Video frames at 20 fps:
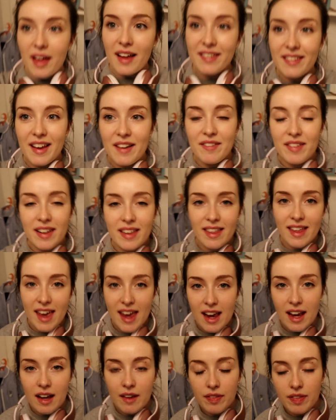that's
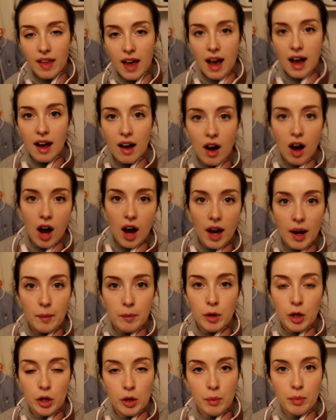everything that
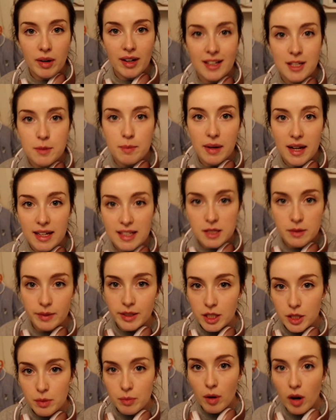I'm going to bring to
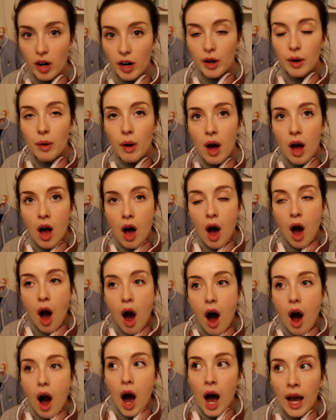placement tomorrow.
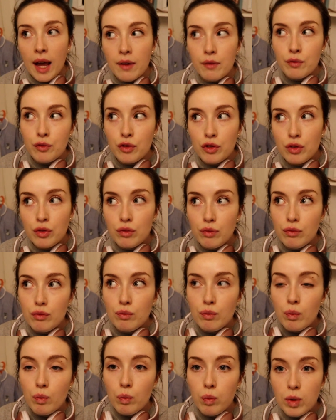I
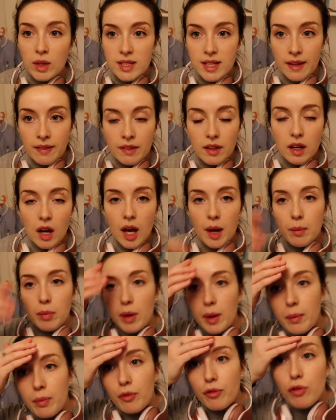was in the
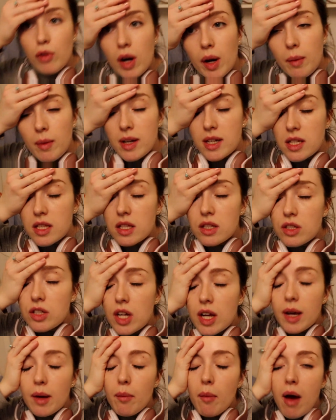library before I went to the
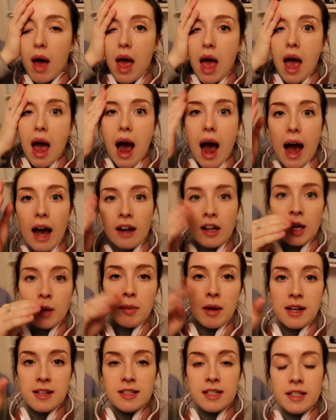gym and I
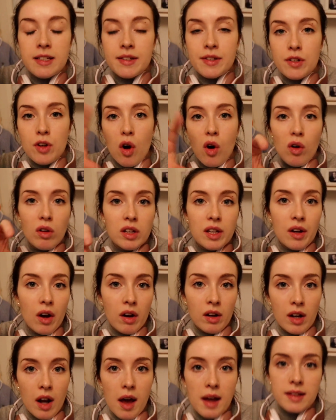basically did all the
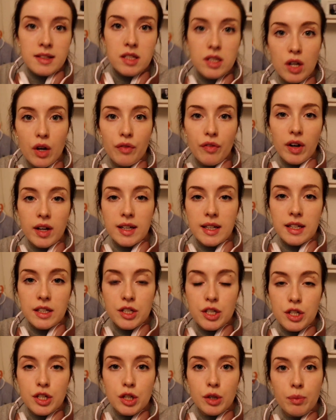online stuff I need
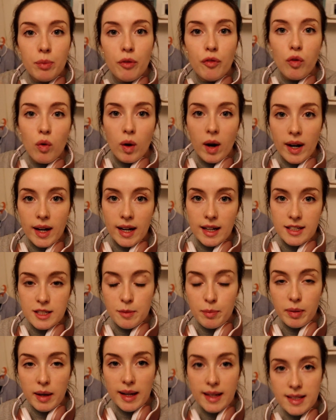to do before I get
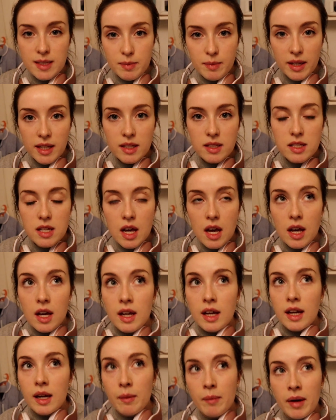to placement.
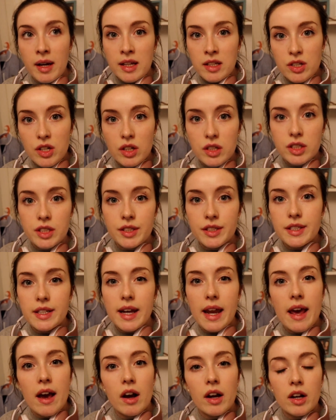In my induction
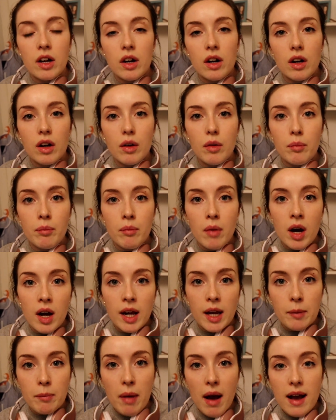today, I got
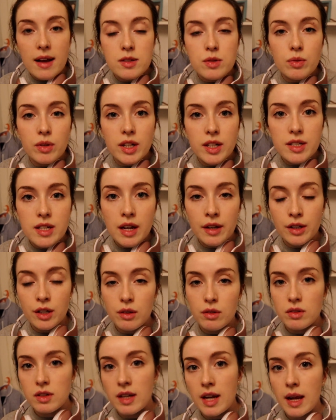my password and
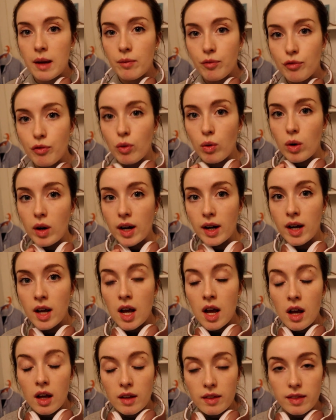username for
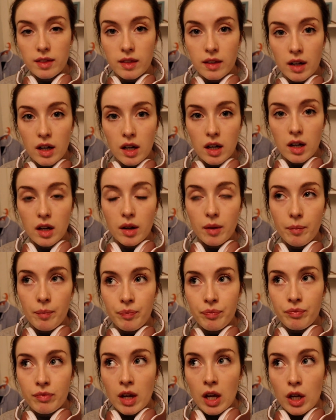
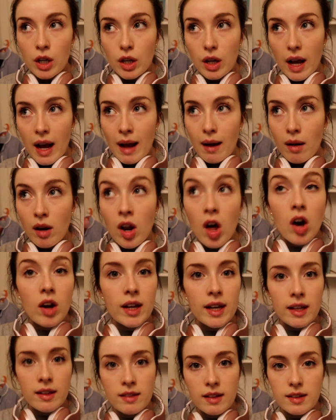the
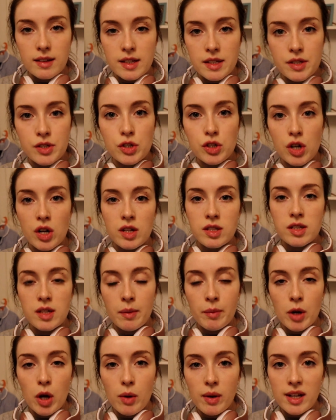login that this trust
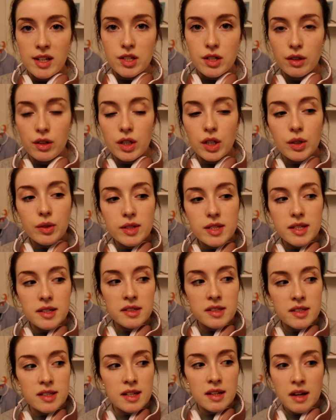I'm going to
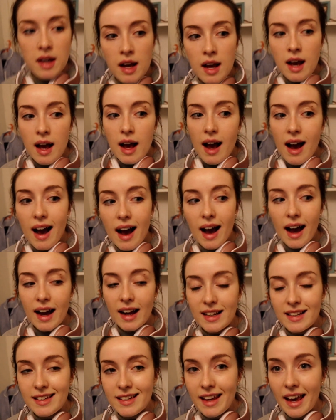uses.
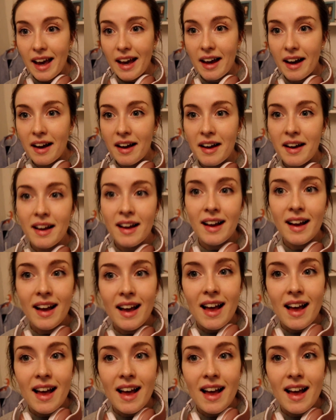And yeah,